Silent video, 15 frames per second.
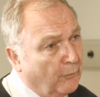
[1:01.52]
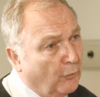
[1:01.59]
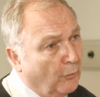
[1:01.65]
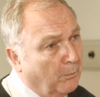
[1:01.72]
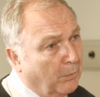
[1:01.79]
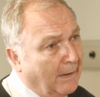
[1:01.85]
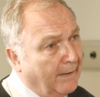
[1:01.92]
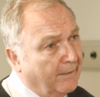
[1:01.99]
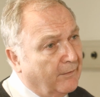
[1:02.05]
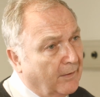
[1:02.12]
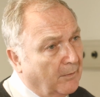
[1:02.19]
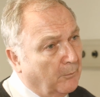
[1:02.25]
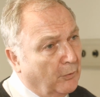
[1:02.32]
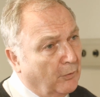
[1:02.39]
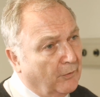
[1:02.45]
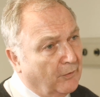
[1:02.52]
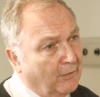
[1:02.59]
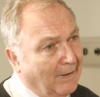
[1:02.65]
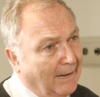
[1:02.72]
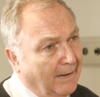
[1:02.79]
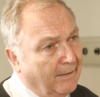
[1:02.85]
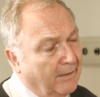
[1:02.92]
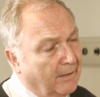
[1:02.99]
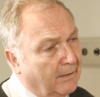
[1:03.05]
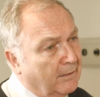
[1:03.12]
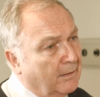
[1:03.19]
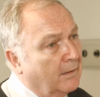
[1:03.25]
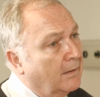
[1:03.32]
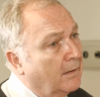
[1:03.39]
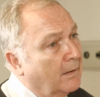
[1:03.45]
if you place that person under
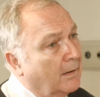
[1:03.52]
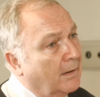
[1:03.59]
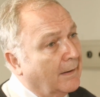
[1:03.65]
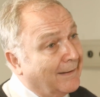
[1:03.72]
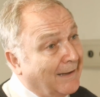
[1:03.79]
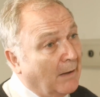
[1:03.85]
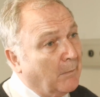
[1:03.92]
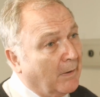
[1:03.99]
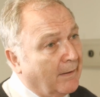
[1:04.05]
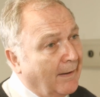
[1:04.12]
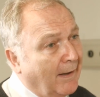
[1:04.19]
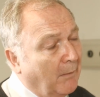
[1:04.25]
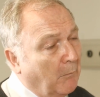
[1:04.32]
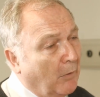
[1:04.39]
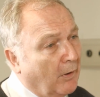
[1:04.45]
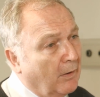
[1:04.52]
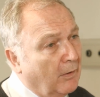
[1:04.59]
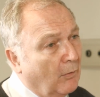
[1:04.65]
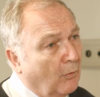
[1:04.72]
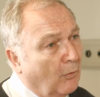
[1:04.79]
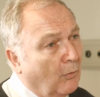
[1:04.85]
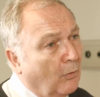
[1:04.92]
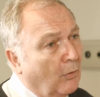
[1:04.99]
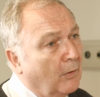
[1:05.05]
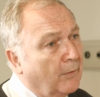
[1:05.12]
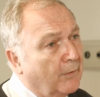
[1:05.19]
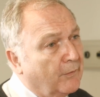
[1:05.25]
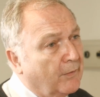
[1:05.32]
a gamma camera, all of a